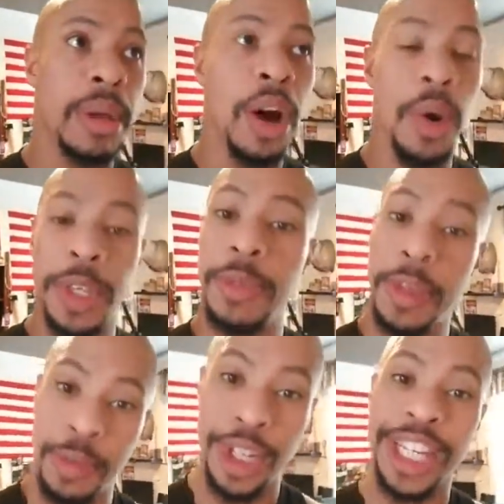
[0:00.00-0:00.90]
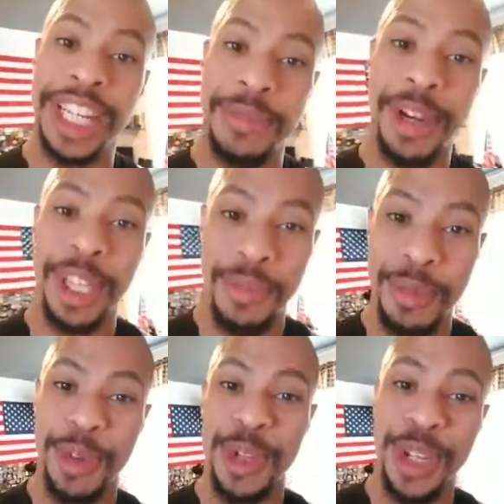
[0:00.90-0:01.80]
always be appreciated by the
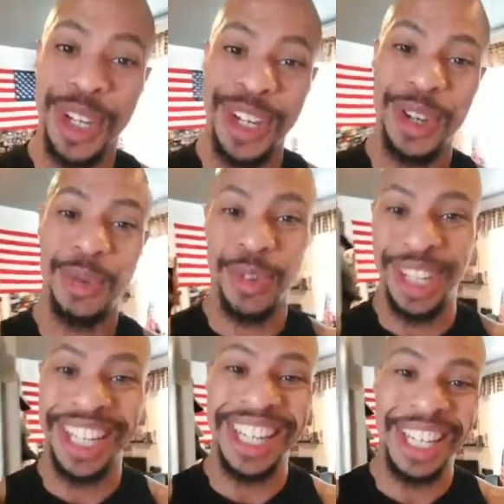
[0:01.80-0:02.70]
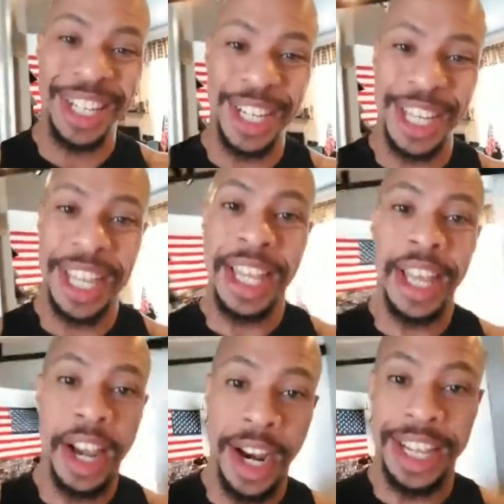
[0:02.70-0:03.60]
people who appreciate you.
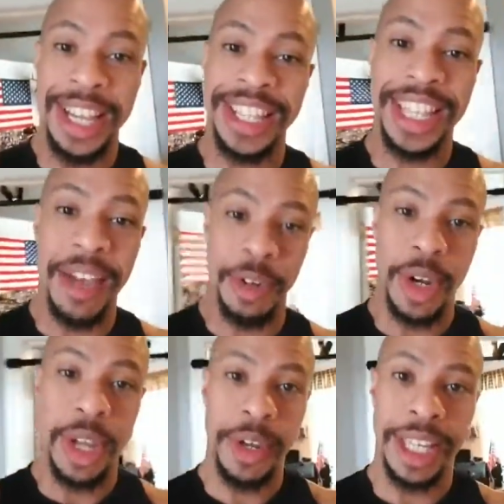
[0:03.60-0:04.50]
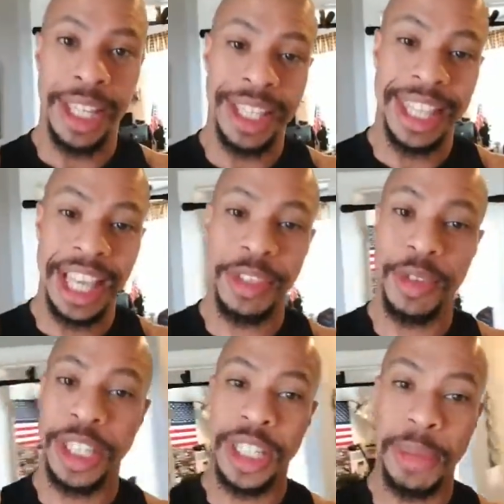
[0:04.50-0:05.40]
All right, guys, have a great weekend. Thanks
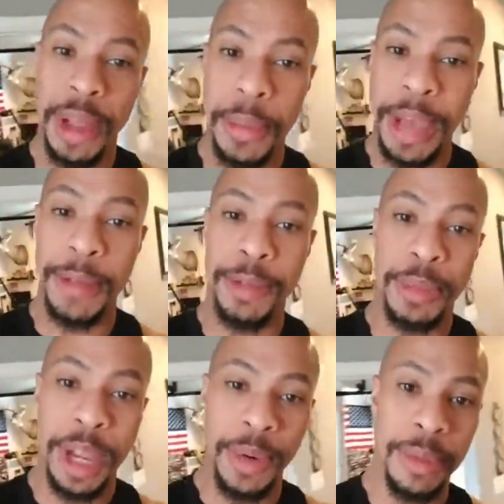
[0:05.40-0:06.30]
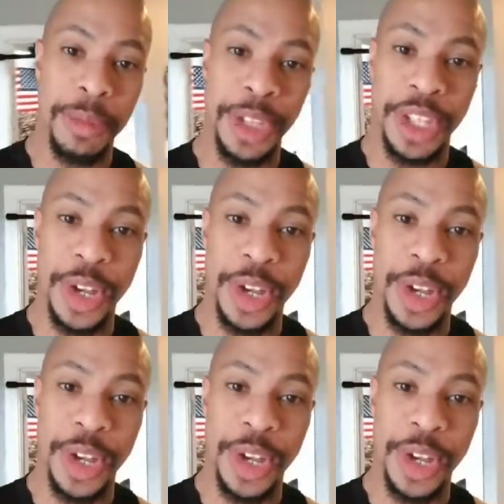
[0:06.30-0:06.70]
for listening to my babble and my ramble as